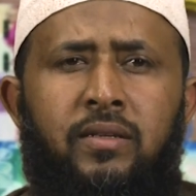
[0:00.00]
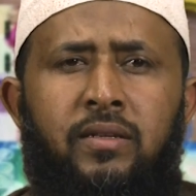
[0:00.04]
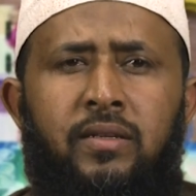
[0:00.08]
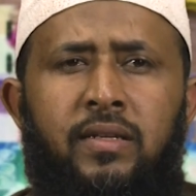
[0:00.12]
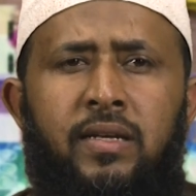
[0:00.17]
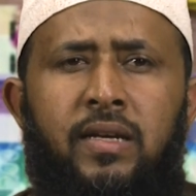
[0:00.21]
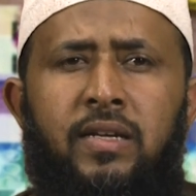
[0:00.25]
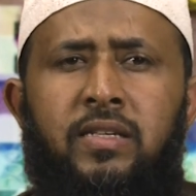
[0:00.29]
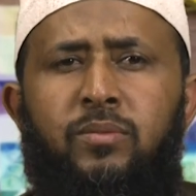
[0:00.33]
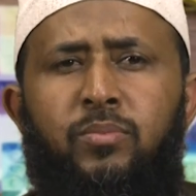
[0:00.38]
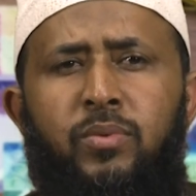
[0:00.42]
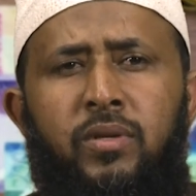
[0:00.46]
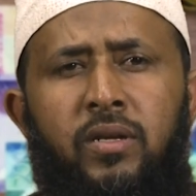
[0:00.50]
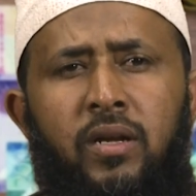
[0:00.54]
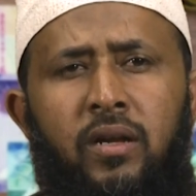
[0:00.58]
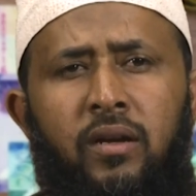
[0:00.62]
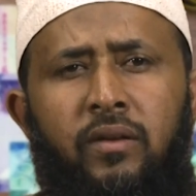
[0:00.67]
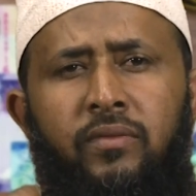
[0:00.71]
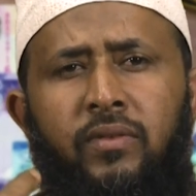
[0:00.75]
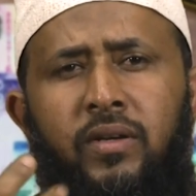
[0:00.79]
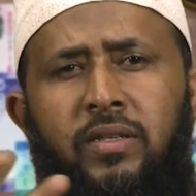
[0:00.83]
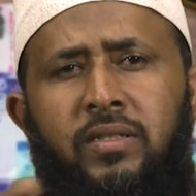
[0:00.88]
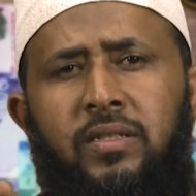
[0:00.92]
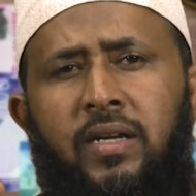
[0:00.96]
He has been
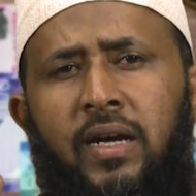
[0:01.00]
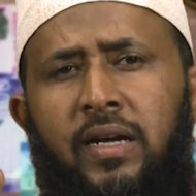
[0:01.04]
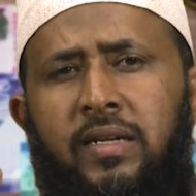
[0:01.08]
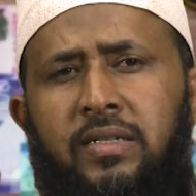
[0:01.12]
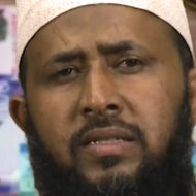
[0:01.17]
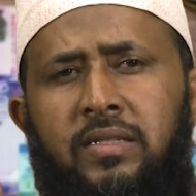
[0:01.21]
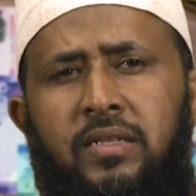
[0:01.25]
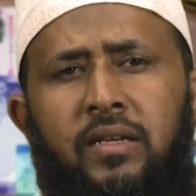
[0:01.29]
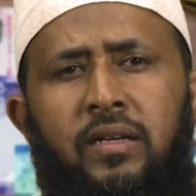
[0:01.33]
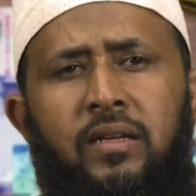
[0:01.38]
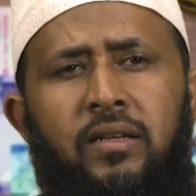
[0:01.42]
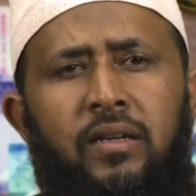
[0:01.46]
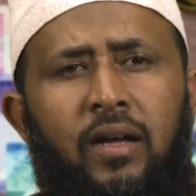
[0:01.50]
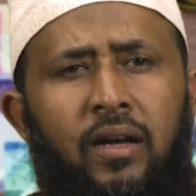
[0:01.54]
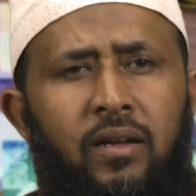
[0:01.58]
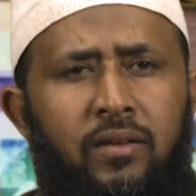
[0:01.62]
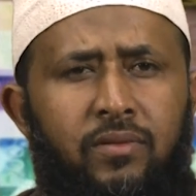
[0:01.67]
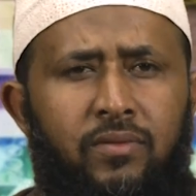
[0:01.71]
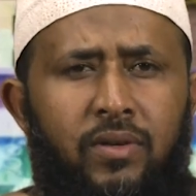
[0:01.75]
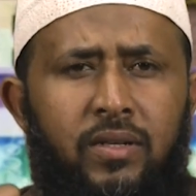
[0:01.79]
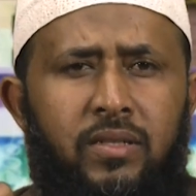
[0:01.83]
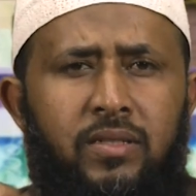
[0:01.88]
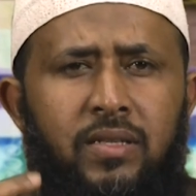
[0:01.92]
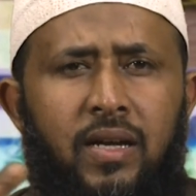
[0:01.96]
advertising
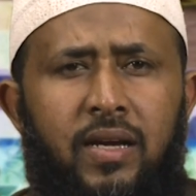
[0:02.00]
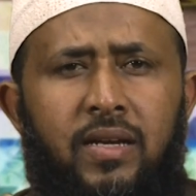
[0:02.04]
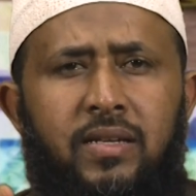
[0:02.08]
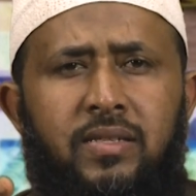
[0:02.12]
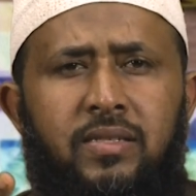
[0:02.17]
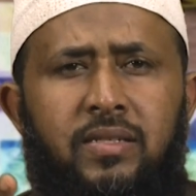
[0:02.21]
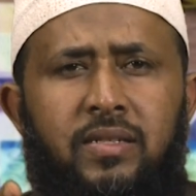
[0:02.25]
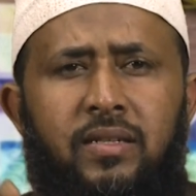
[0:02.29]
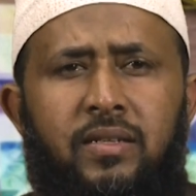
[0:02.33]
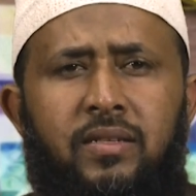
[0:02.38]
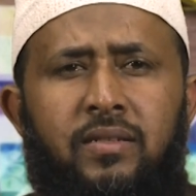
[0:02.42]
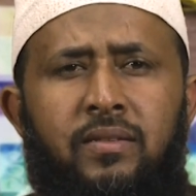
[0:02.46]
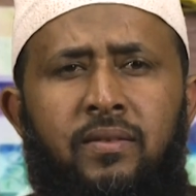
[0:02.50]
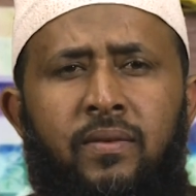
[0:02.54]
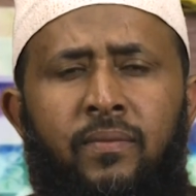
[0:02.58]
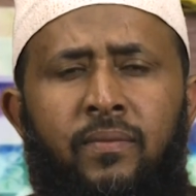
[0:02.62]
it.